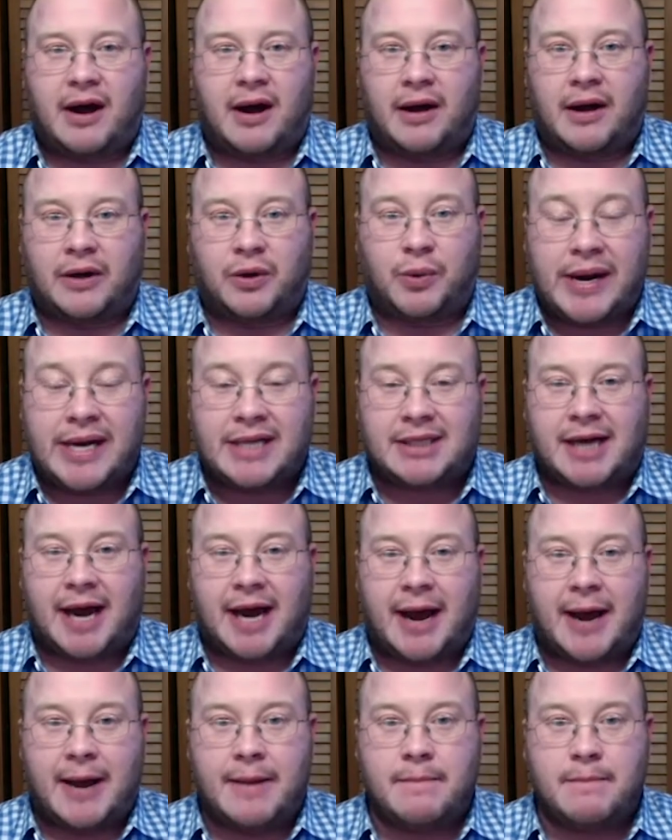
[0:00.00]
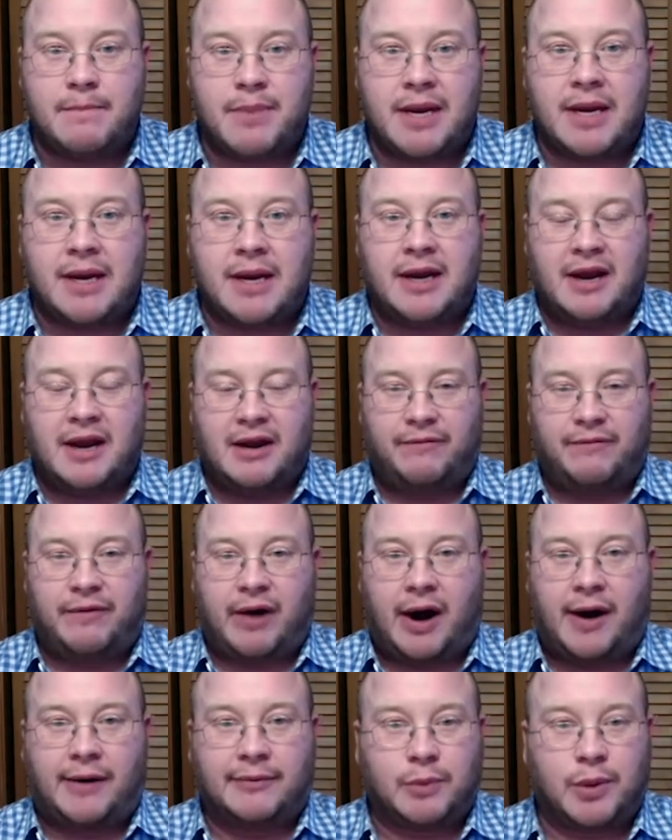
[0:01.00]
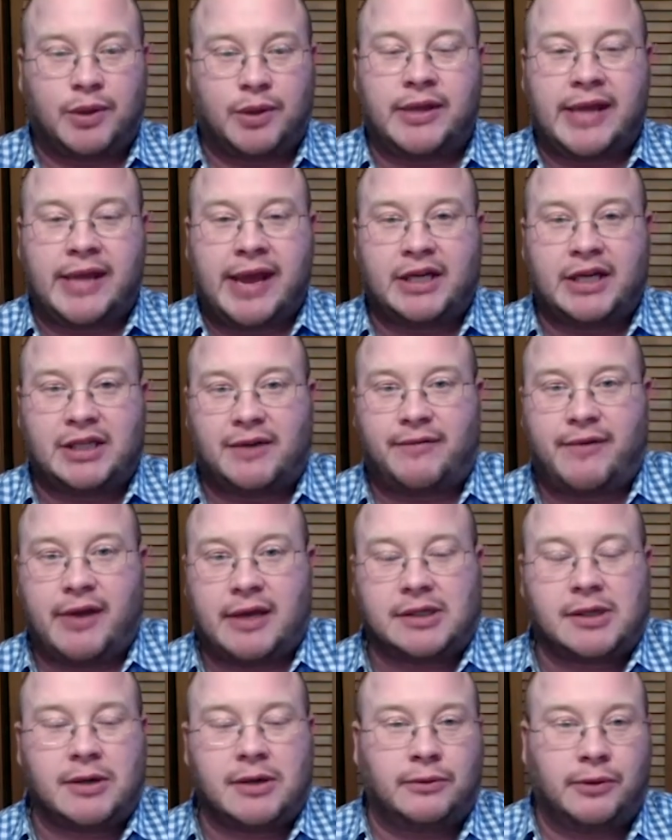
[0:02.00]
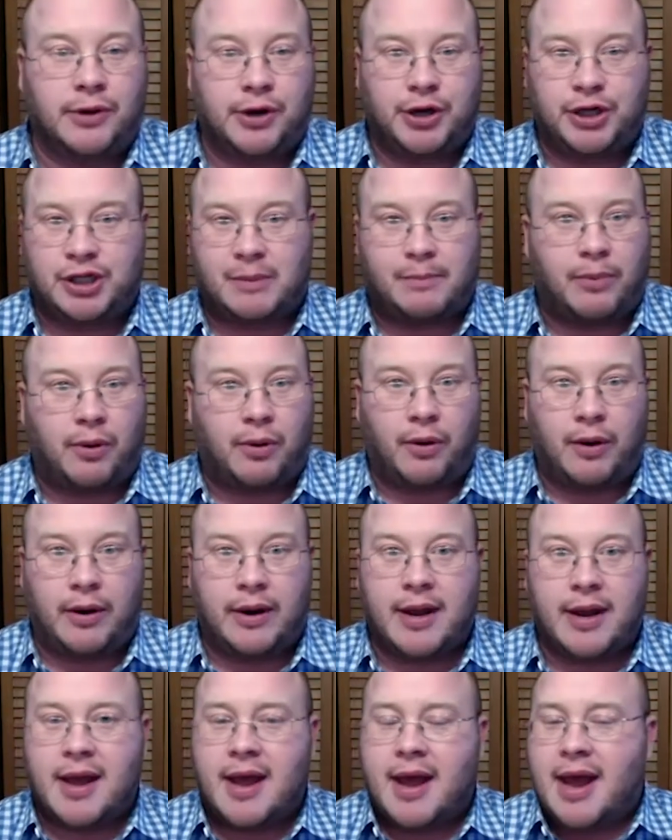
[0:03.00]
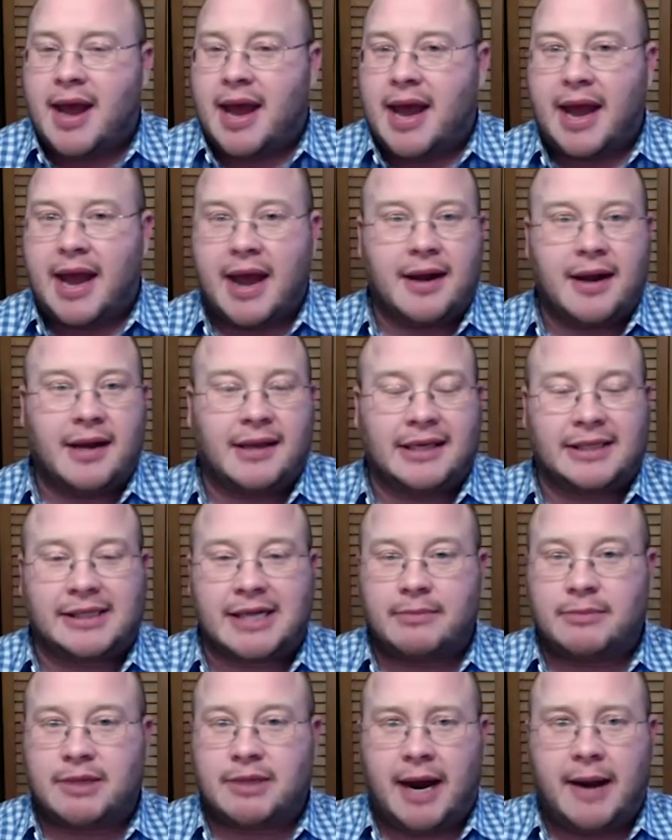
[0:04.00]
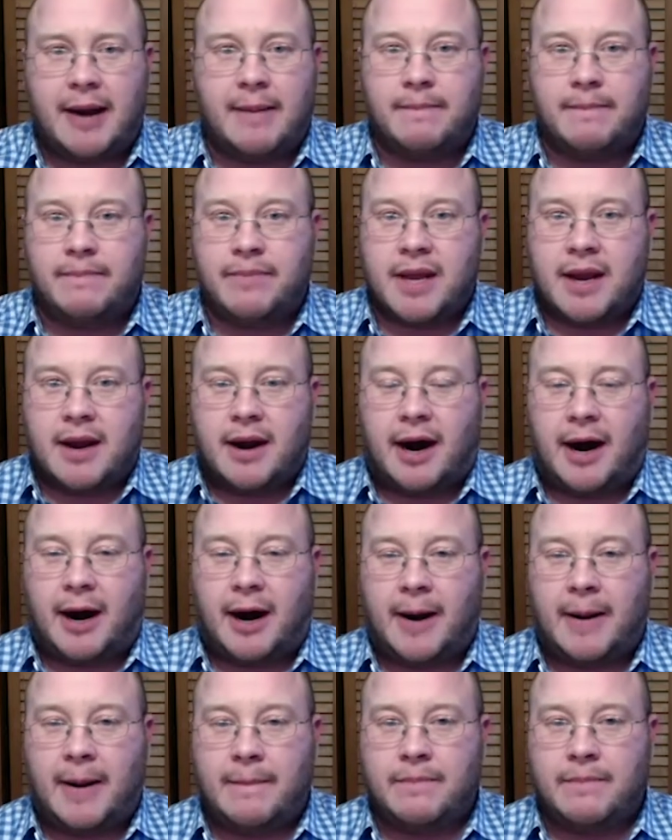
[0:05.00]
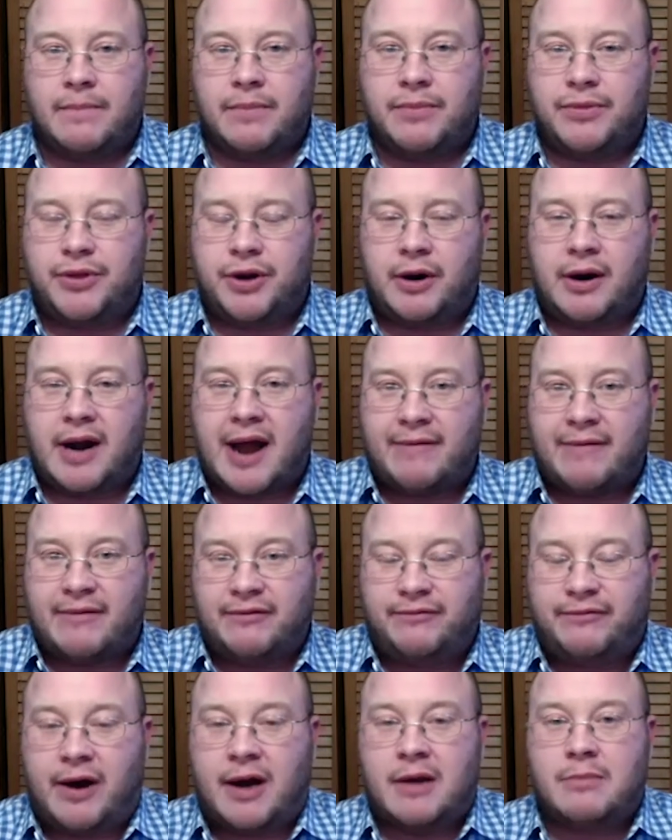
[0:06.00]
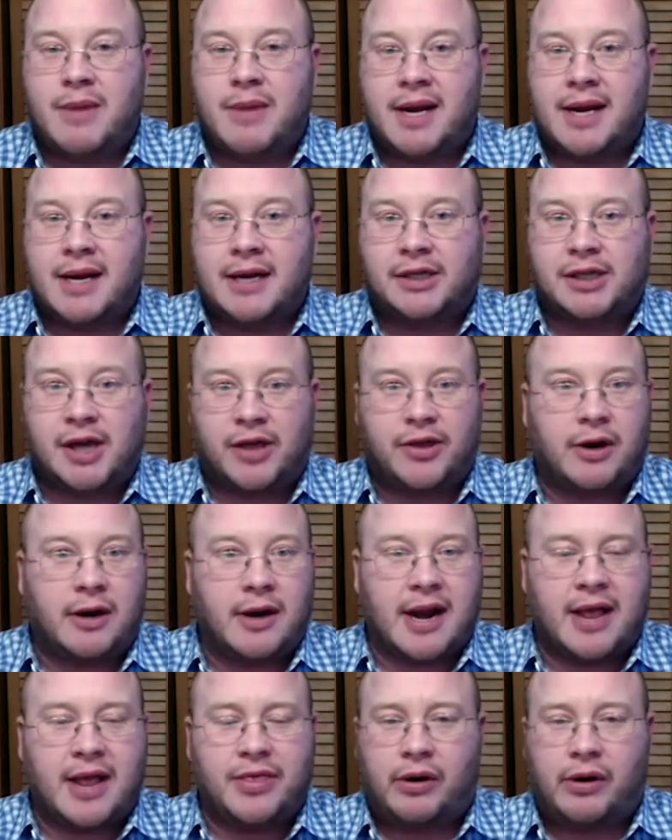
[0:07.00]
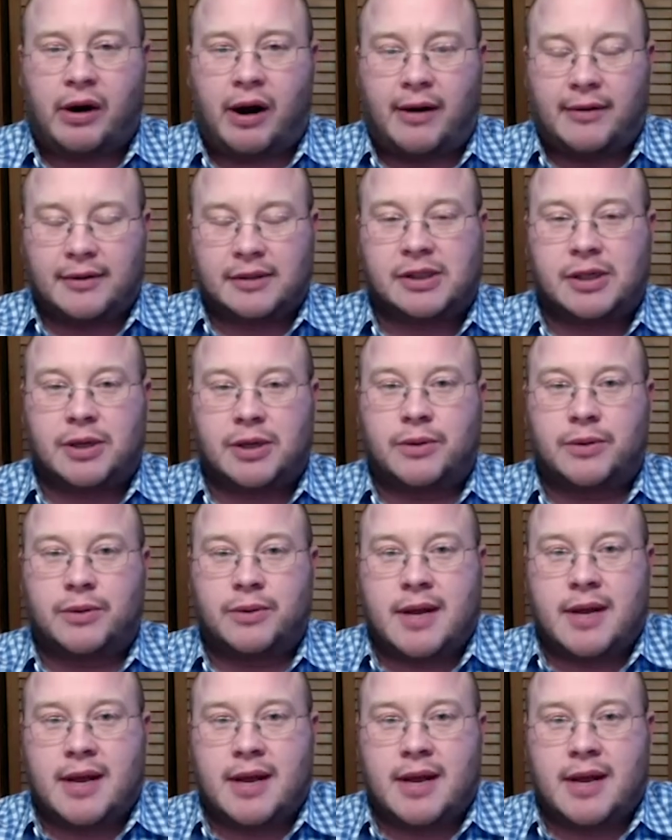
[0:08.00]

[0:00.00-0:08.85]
great time being involved within the HFA Student Leadership Board, and at the same time they're having fun meeting each other, and they're also